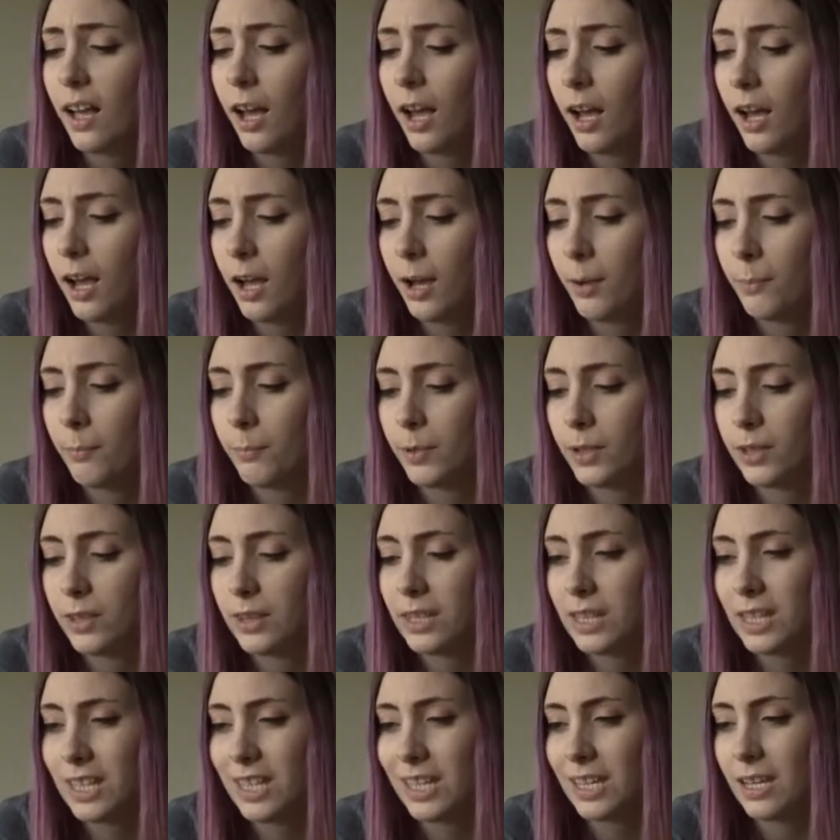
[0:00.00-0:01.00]
Um, but
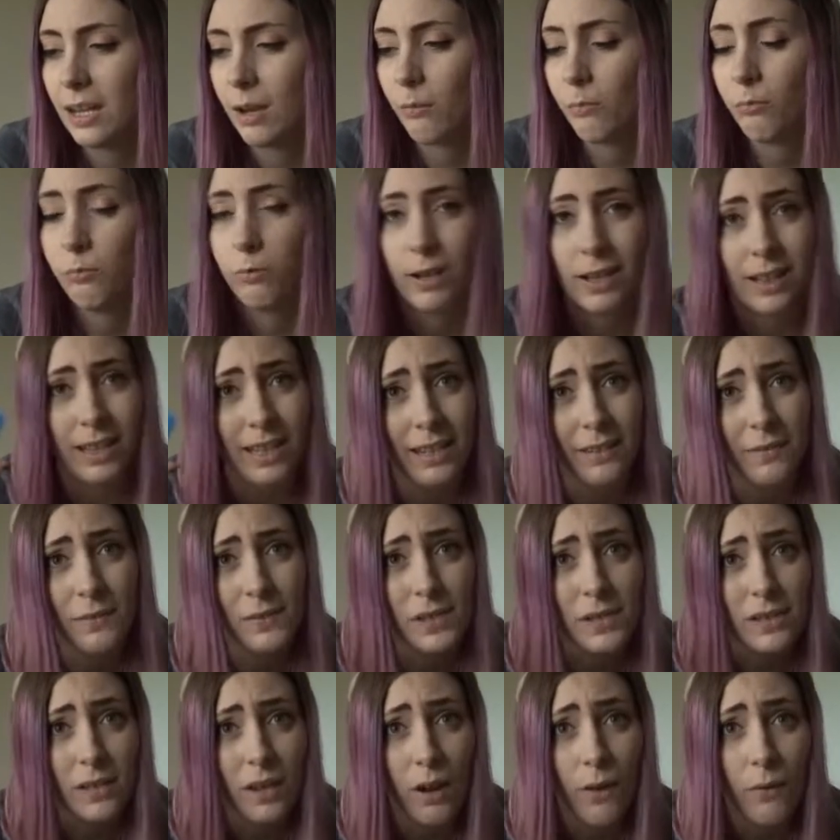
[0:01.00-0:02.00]
the relief
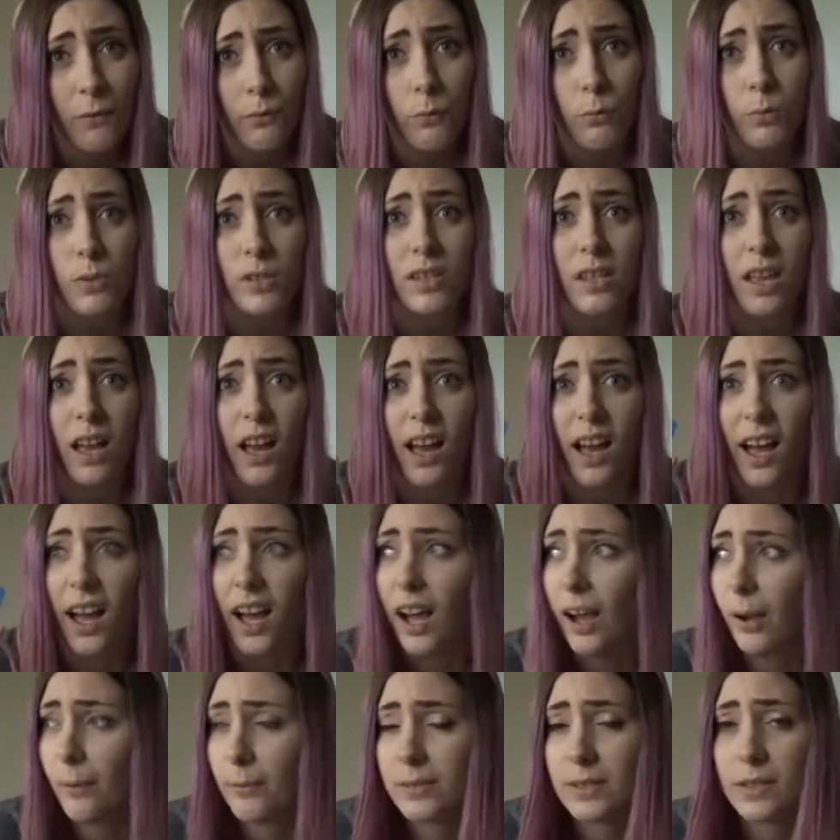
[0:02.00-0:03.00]
stuff was
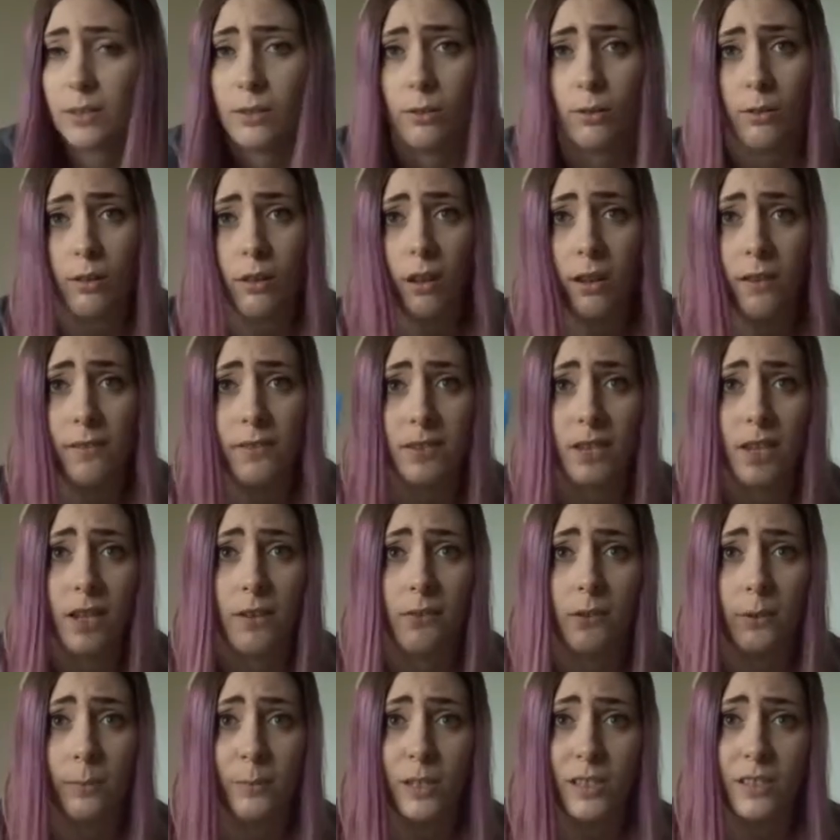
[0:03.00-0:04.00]
absolute
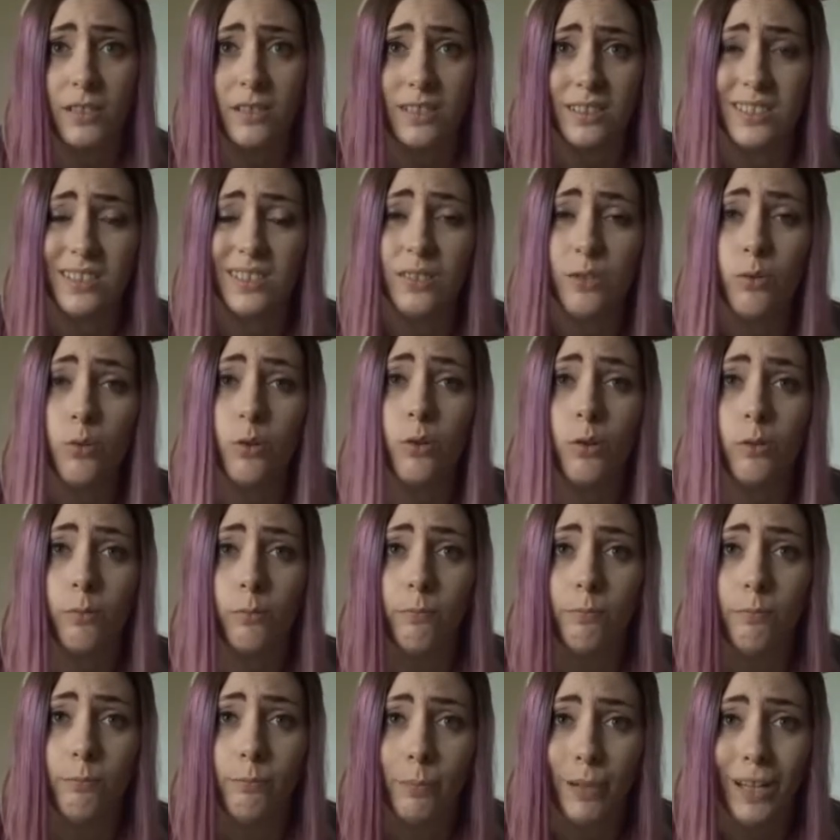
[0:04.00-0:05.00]
lifesaver because I still got
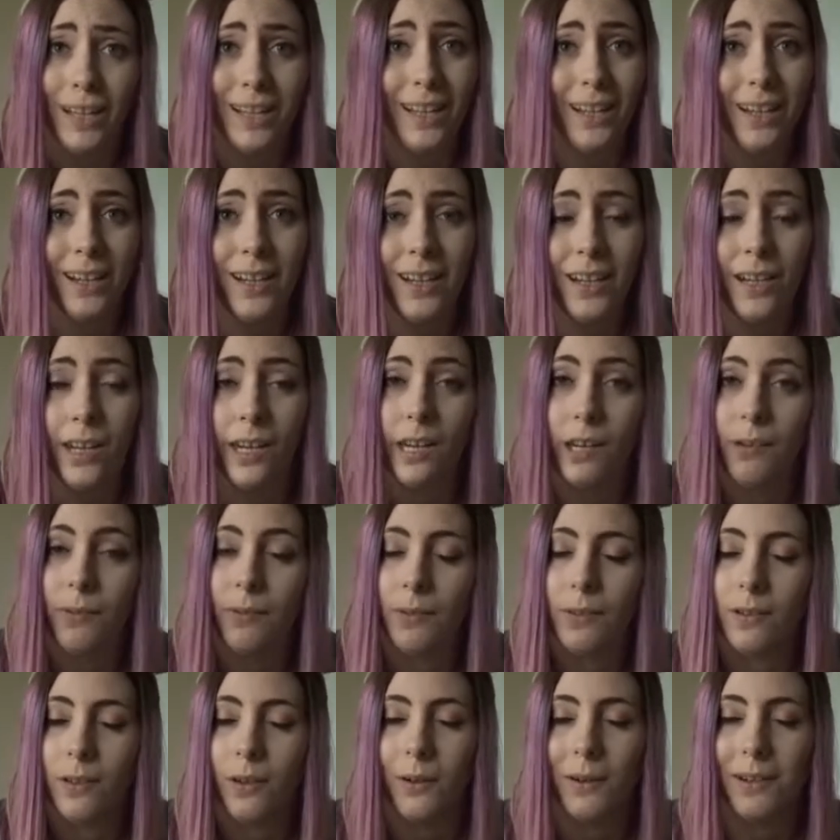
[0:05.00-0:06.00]
bit
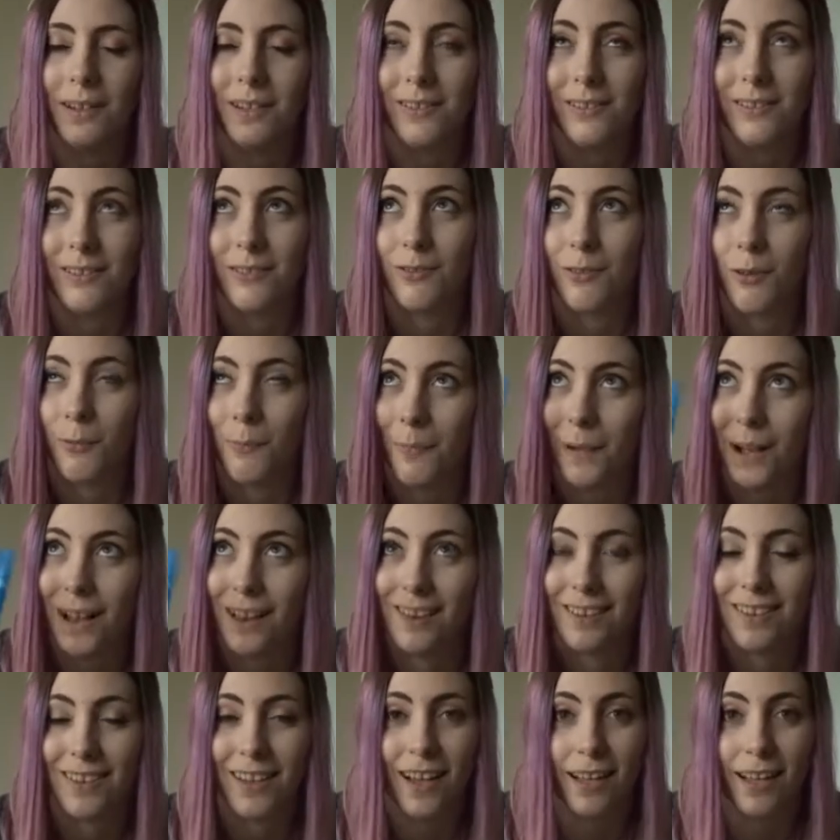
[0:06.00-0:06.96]
even though I used the repellent.